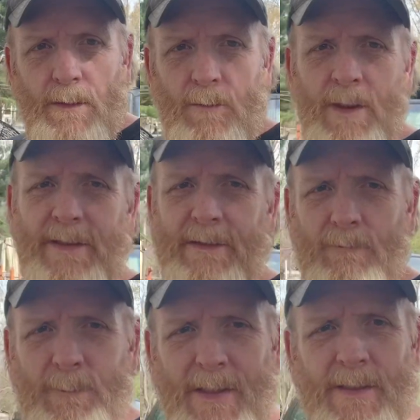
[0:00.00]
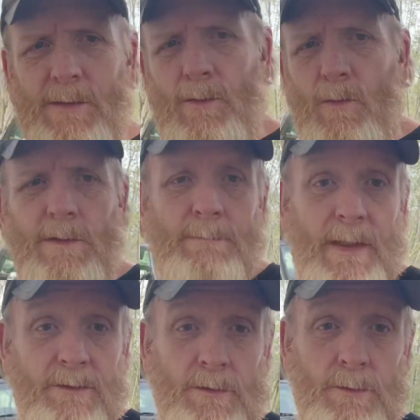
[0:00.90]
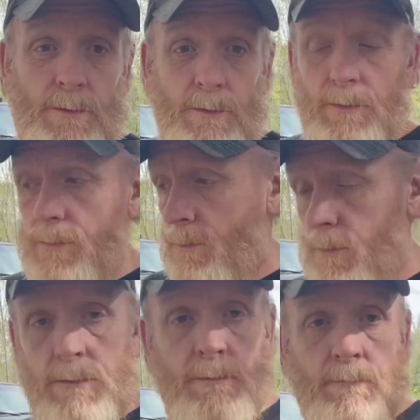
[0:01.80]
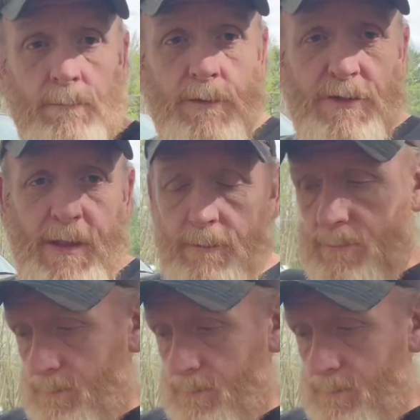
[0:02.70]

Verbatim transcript: Well, hey everybody, welcome back to the channel.